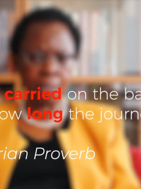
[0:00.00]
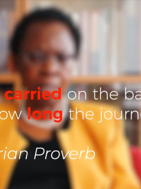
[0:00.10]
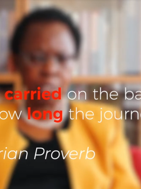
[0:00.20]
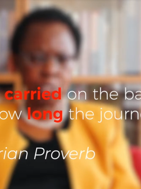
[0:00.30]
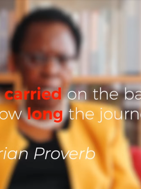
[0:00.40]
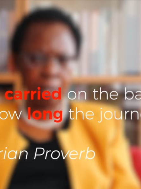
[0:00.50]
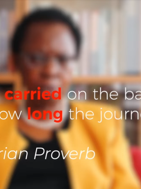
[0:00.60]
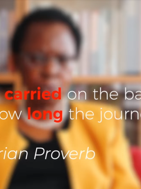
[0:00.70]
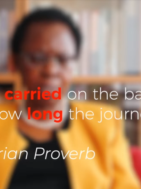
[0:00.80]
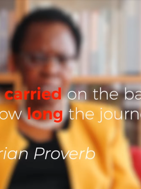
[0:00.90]
A
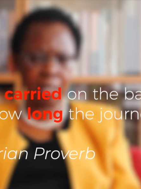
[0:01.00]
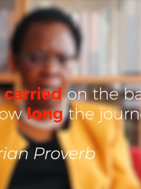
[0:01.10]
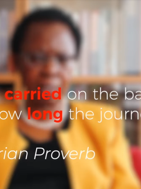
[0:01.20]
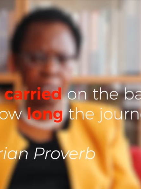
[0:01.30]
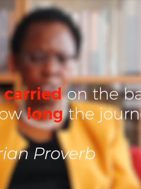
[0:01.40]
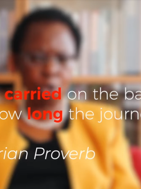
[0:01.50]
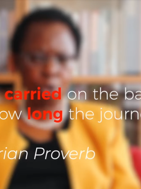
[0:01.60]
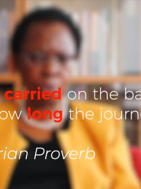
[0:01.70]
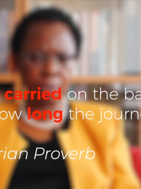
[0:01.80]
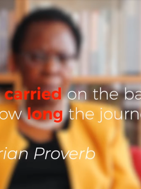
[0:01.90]
child who is carried
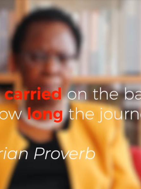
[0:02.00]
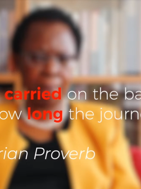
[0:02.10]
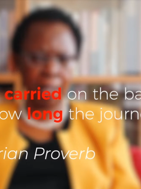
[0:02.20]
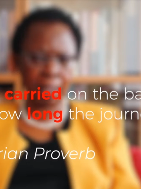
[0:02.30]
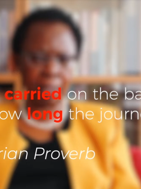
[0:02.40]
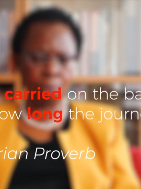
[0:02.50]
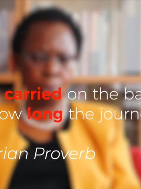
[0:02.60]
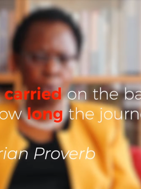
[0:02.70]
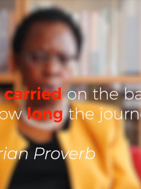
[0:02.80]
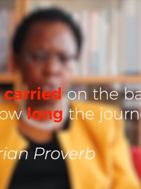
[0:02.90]
on the back
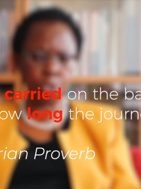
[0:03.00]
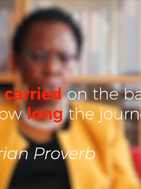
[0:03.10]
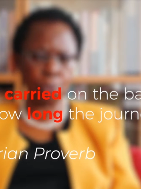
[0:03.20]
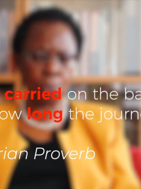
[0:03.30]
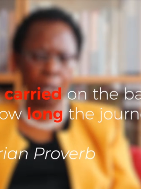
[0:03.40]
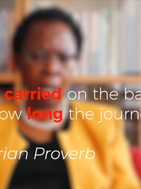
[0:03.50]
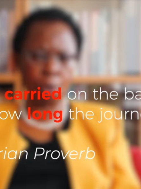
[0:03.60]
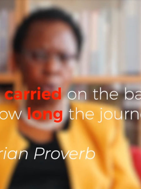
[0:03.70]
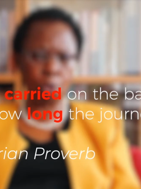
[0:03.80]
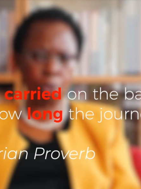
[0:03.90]
will not know
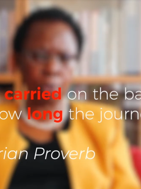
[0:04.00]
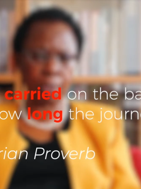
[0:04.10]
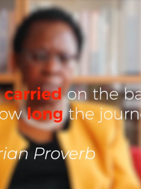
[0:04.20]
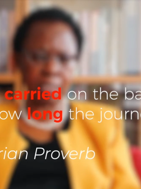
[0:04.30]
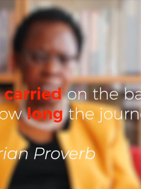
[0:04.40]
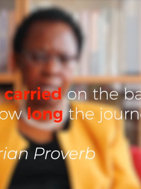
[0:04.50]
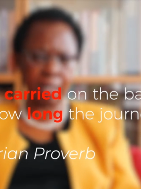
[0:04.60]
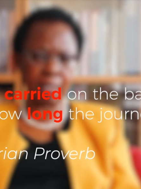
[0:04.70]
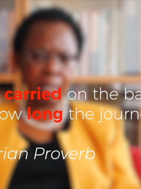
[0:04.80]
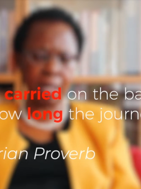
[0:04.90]
how long the
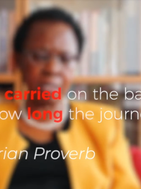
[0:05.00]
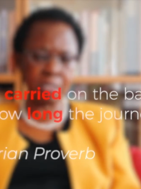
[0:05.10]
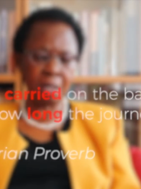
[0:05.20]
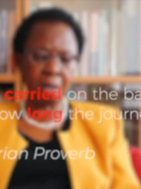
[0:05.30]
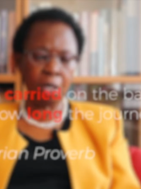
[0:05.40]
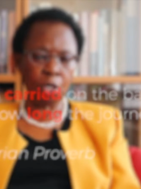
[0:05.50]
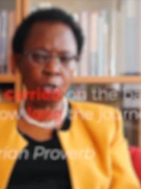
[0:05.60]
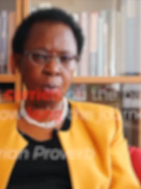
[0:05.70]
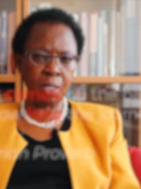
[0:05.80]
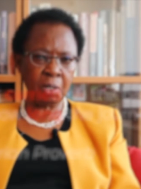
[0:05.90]
journey is. You
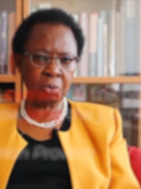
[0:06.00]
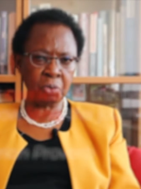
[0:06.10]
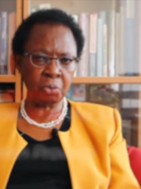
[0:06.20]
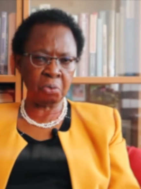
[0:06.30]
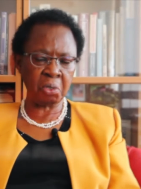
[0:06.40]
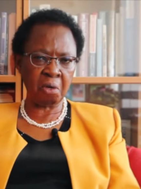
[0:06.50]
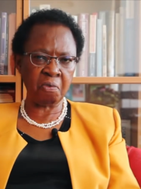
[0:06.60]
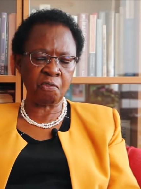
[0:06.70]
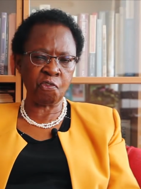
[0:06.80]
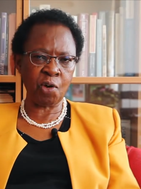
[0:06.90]
know what they'll do? They
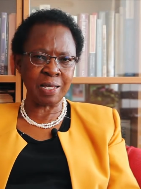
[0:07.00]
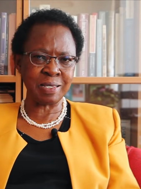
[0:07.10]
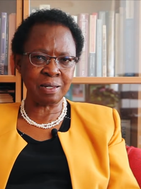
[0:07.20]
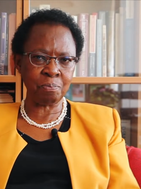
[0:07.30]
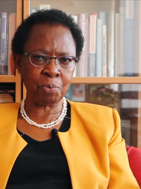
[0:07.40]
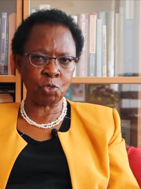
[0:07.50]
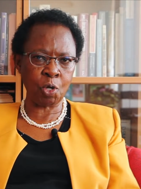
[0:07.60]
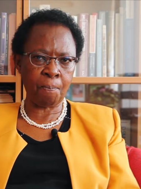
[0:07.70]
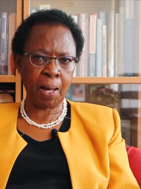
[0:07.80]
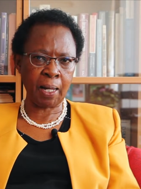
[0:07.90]
even fall asleep on
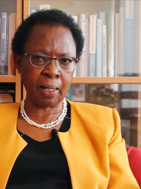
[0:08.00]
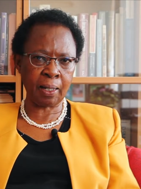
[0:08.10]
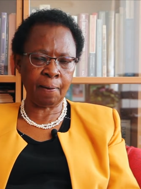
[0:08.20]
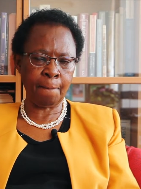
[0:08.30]
your back.